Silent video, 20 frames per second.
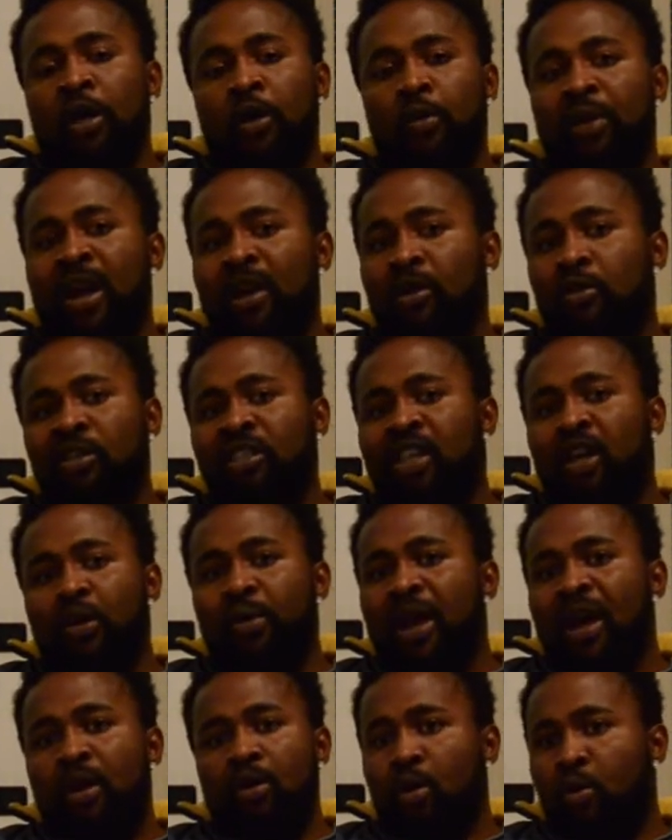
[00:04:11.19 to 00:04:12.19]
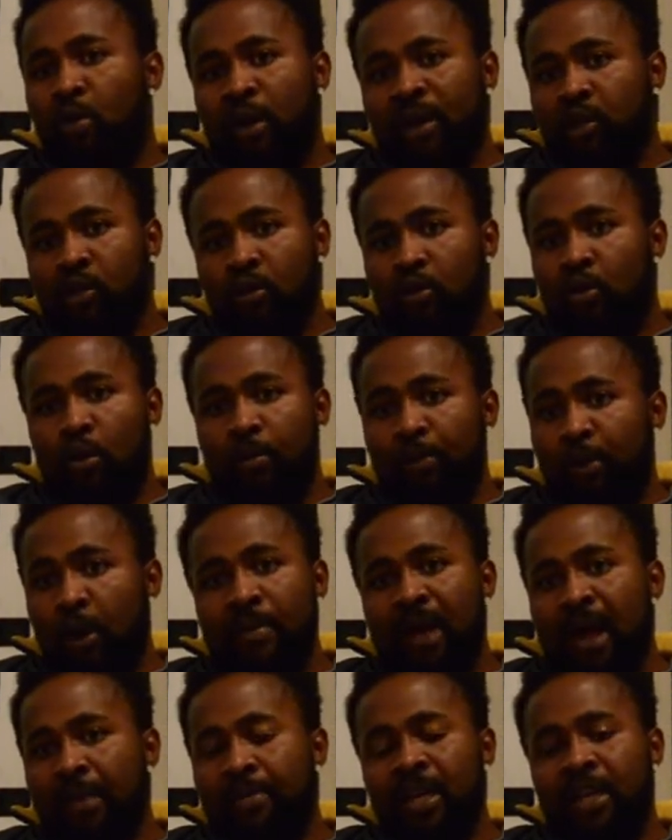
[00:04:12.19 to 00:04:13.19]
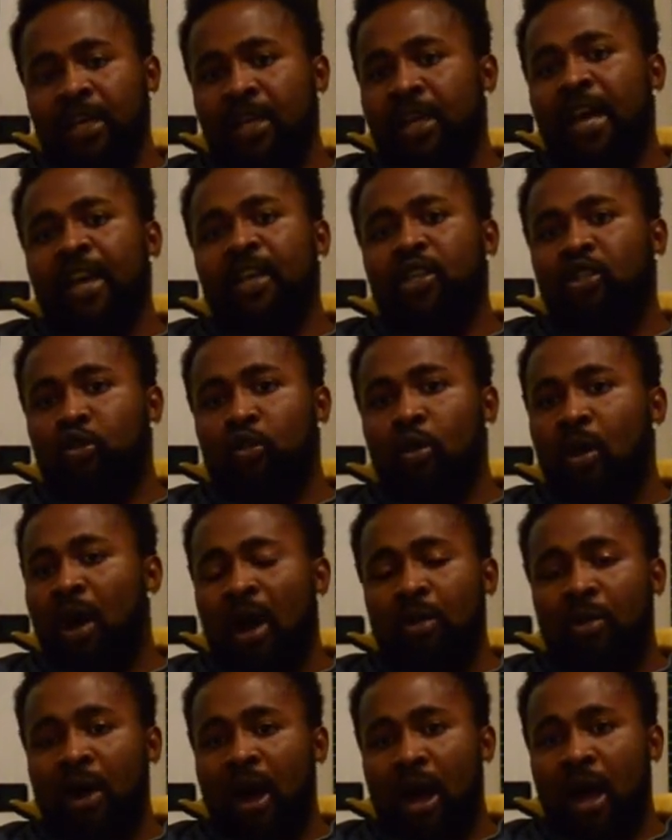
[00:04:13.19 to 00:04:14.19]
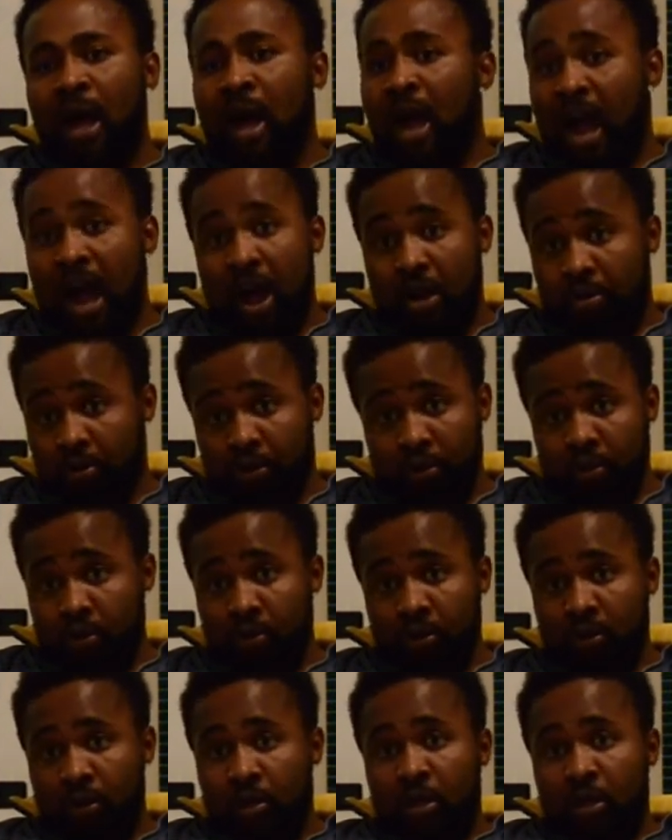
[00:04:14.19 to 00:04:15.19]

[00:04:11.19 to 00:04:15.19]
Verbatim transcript: We are not saying we are not going to go. Probably here is not our house.